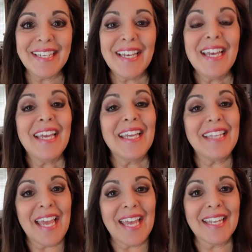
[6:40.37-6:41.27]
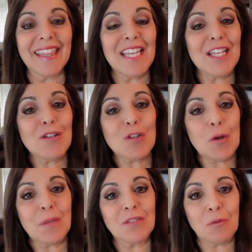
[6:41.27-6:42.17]
Again, thank you so
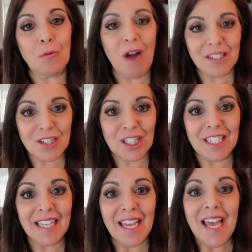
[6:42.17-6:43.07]
much for watching.